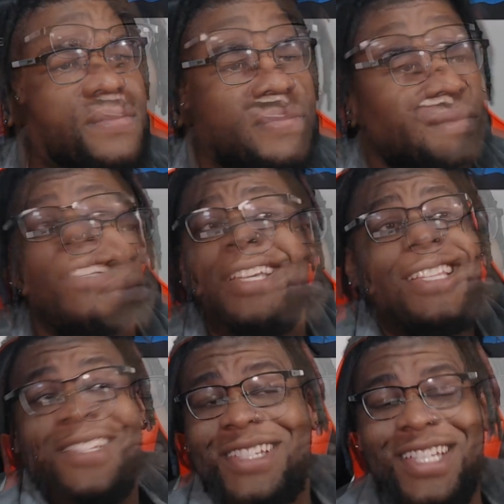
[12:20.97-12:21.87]
I don't really
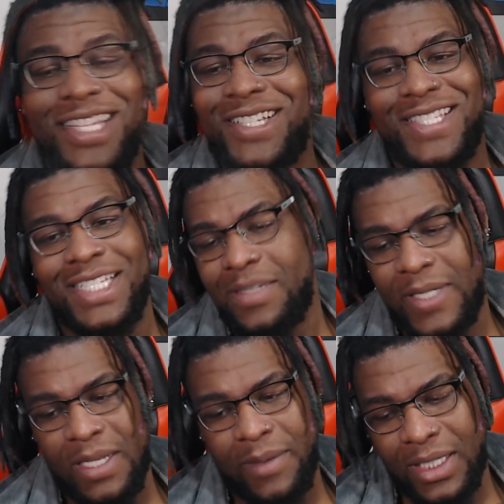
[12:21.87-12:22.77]
think there's anything else that needs to be
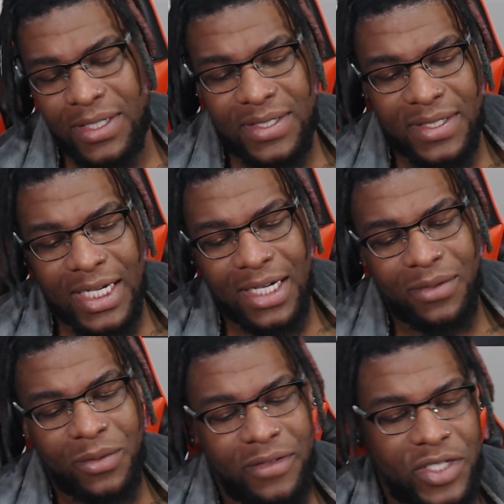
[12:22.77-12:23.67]
said about this.
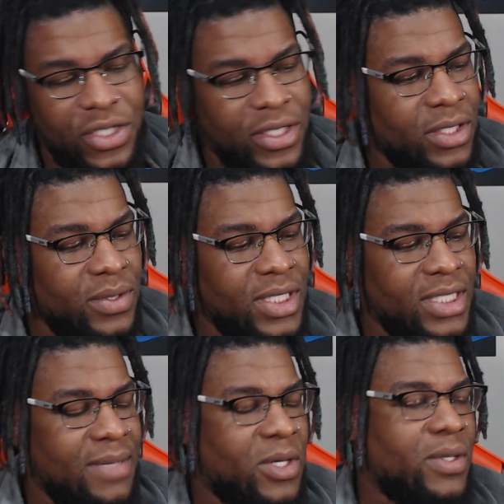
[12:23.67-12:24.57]
We're eventually going to go into the
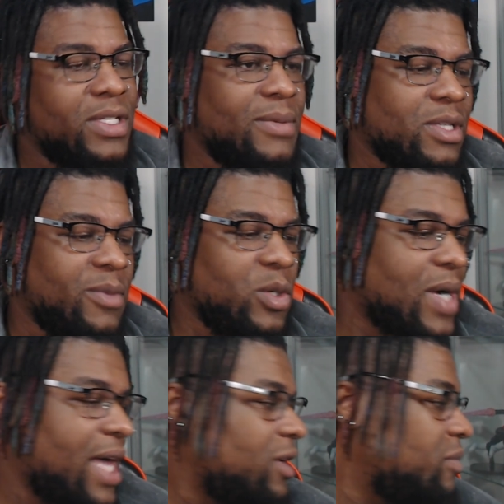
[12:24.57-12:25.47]
demo, and the demo's going to be
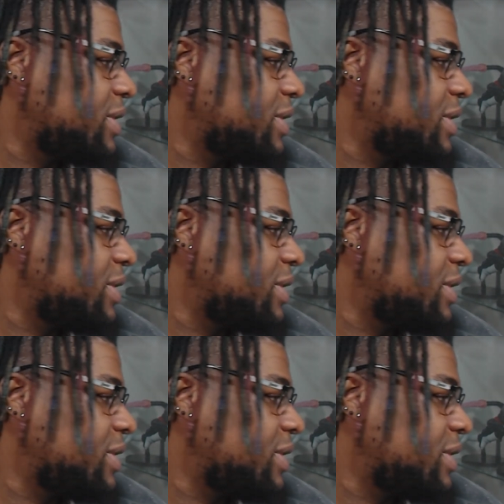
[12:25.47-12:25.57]
wild,